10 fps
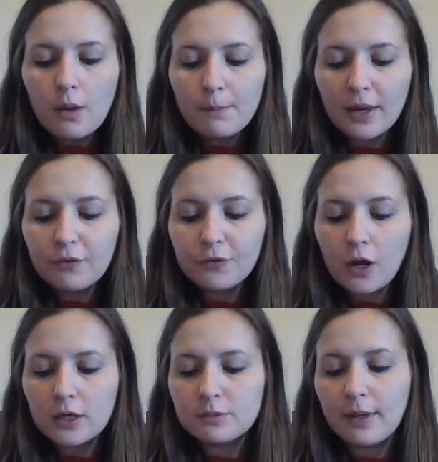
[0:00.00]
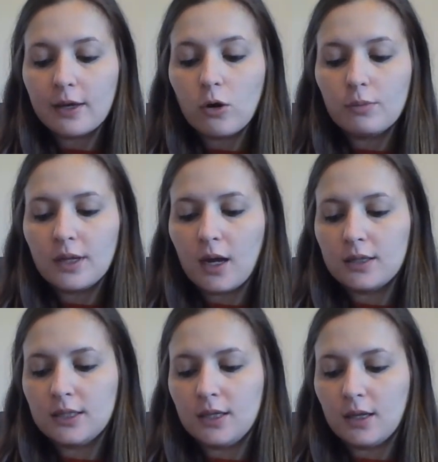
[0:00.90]
Big frogs may go
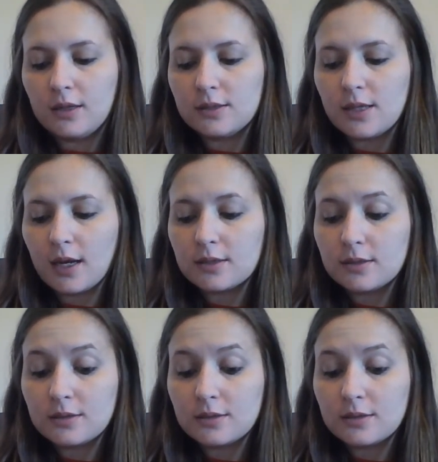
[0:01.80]
beyond eating insects.